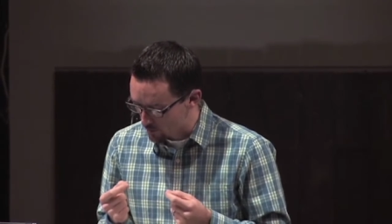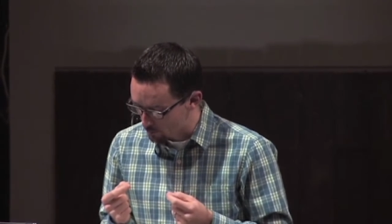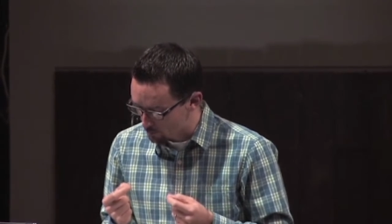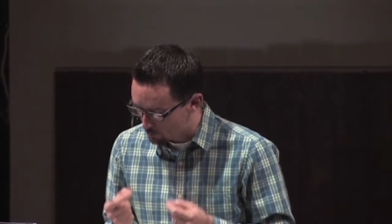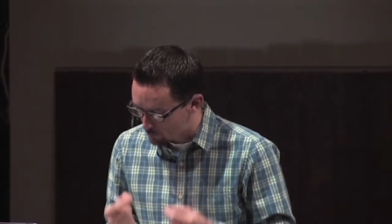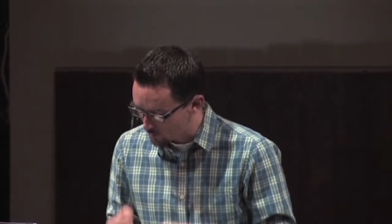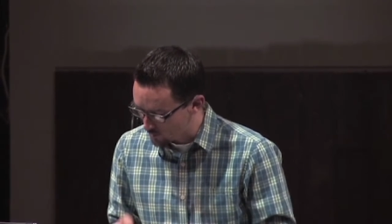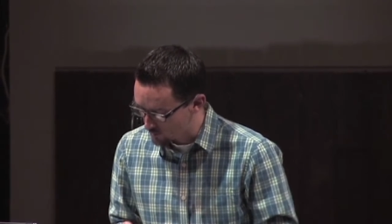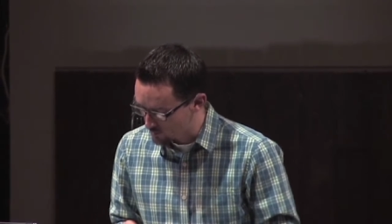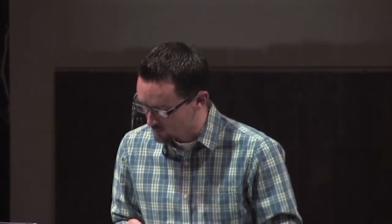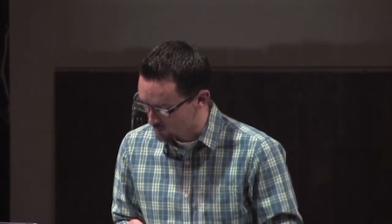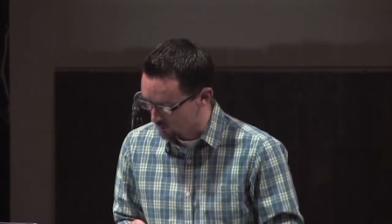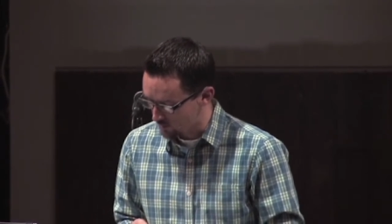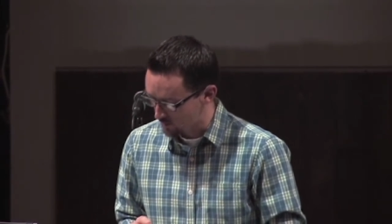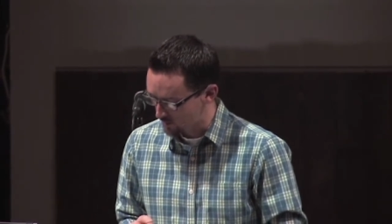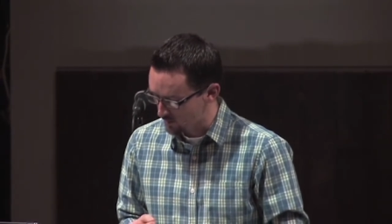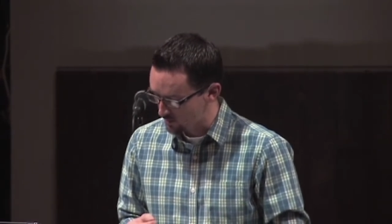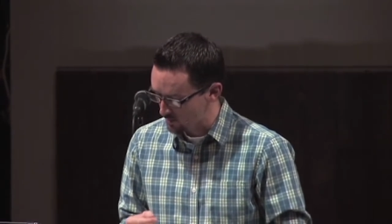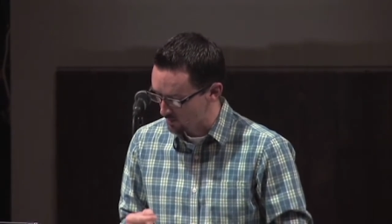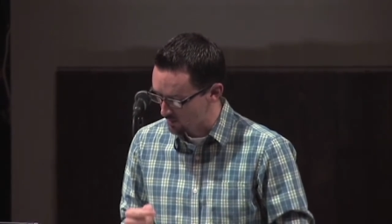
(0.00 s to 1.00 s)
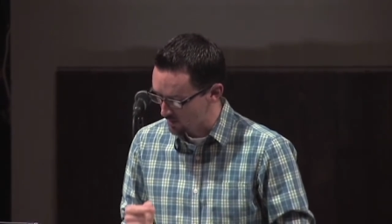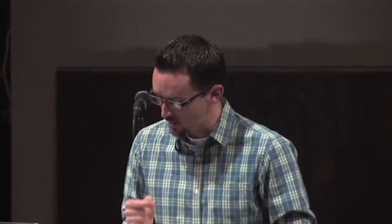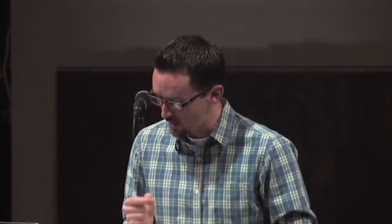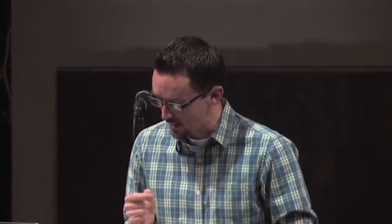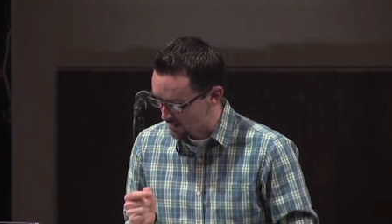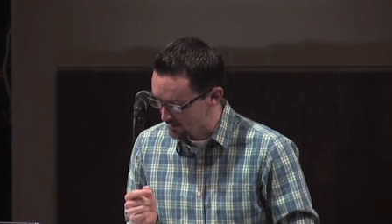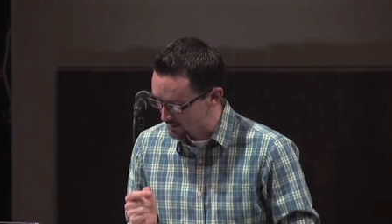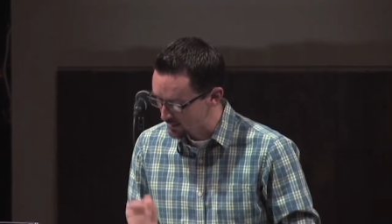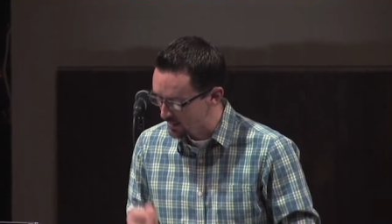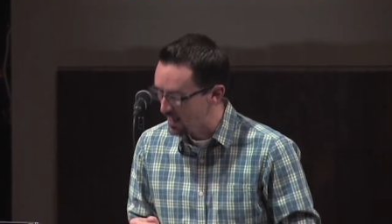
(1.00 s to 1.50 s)
builder,
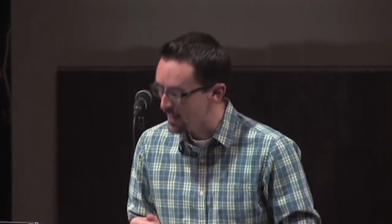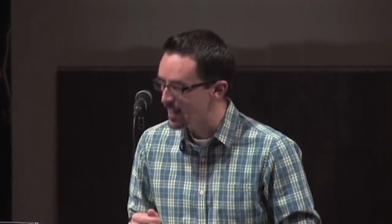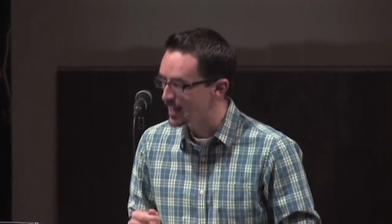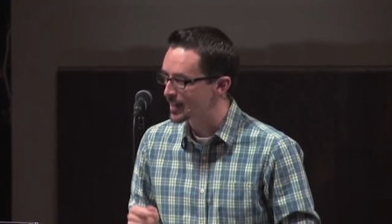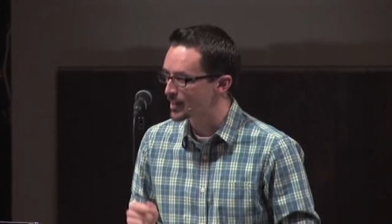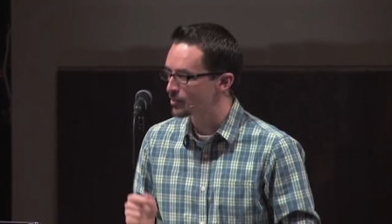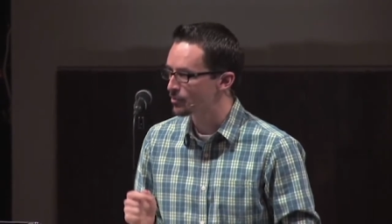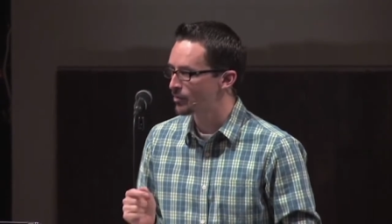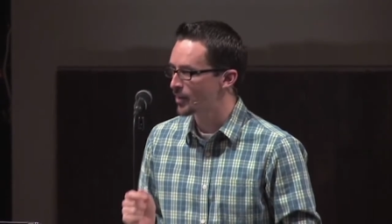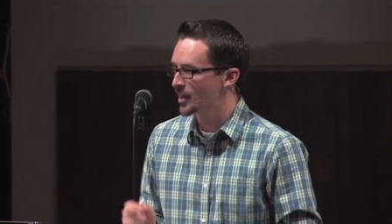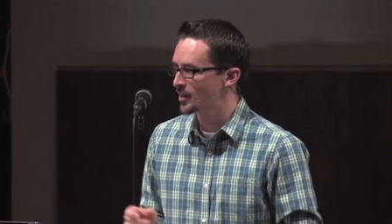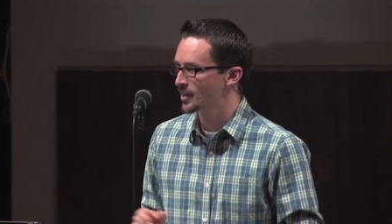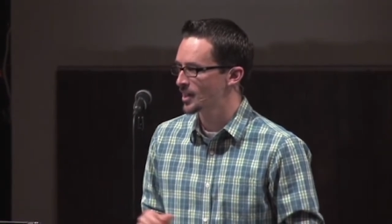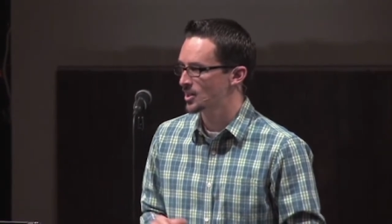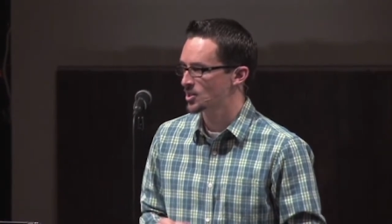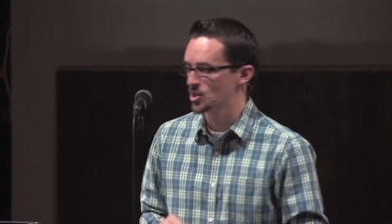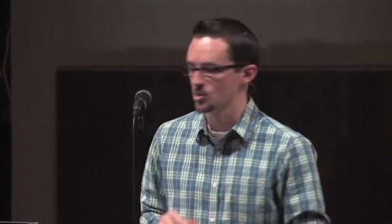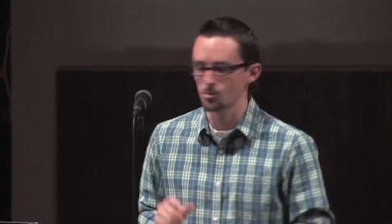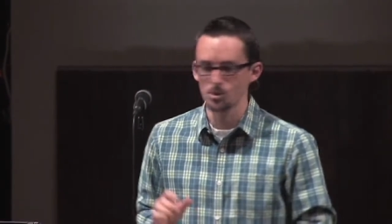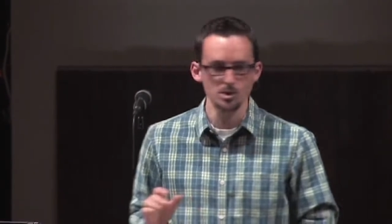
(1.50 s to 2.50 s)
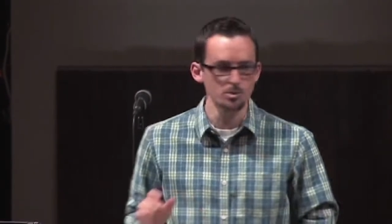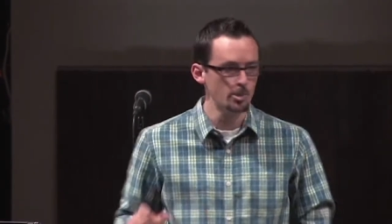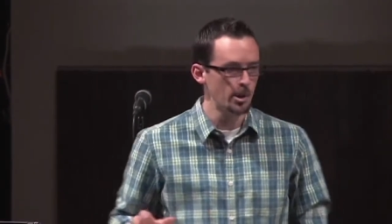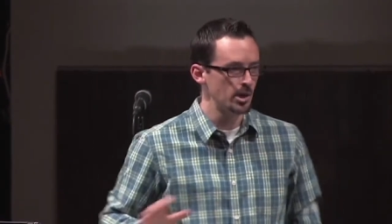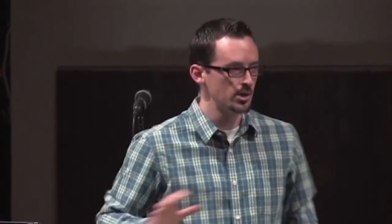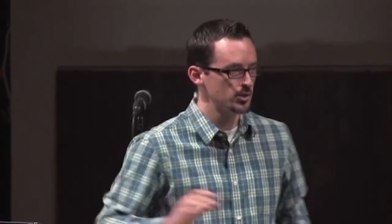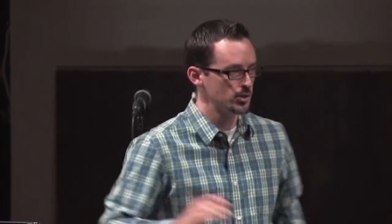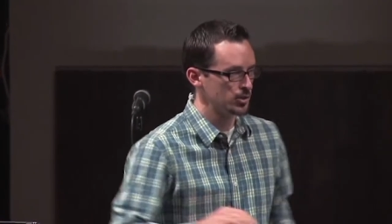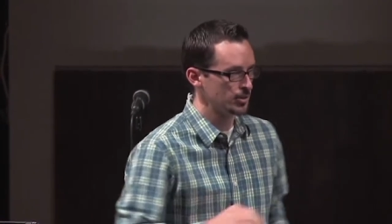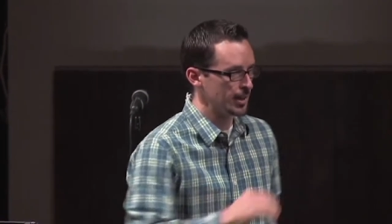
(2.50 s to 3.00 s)
I laid a foundation. What's
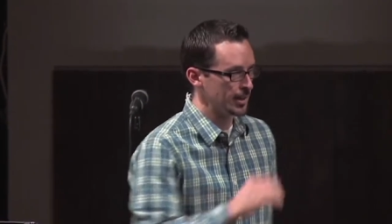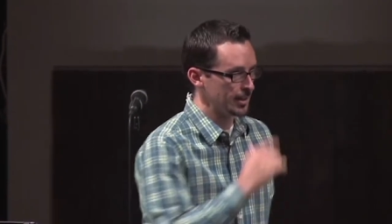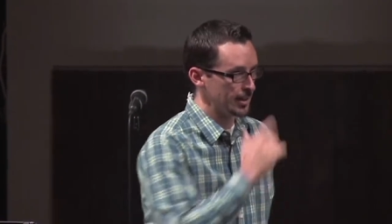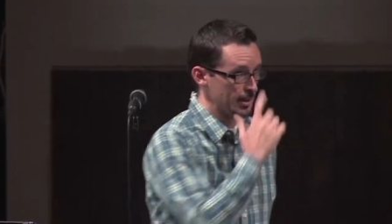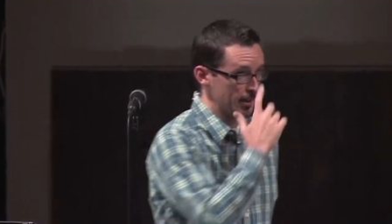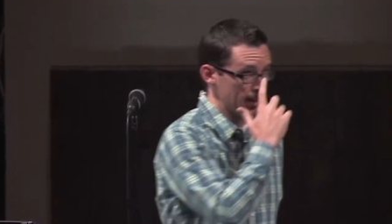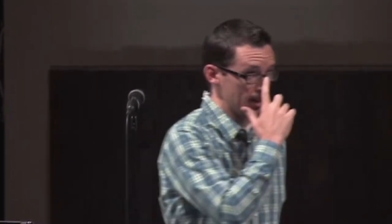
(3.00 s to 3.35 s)
Paul doing right there?